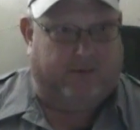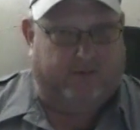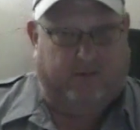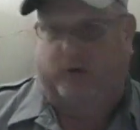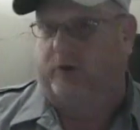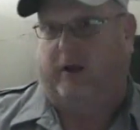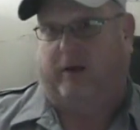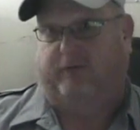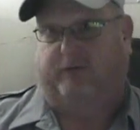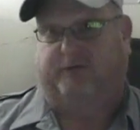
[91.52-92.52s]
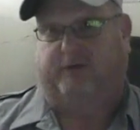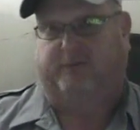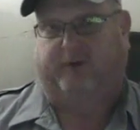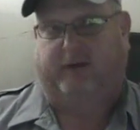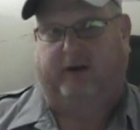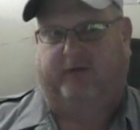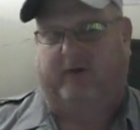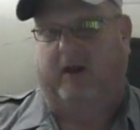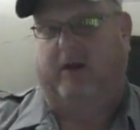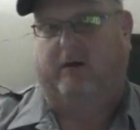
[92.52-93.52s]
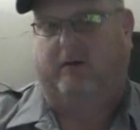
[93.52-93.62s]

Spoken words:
looking for something like that,